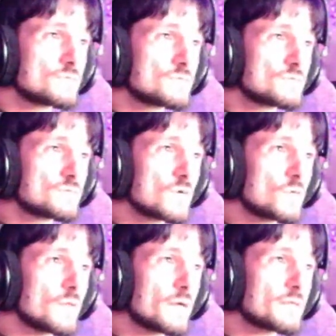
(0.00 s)
so
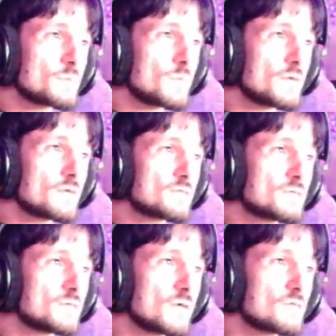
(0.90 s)
that can be
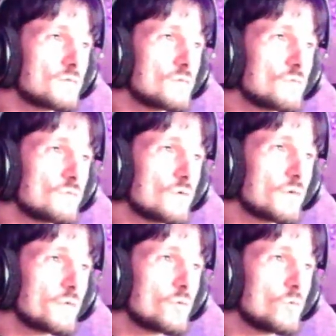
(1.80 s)
excused. You're
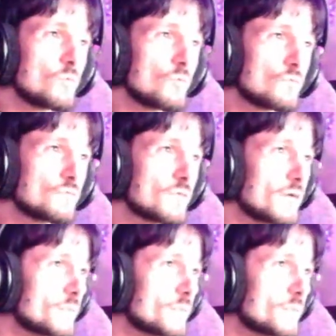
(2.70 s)
an Uwu, so that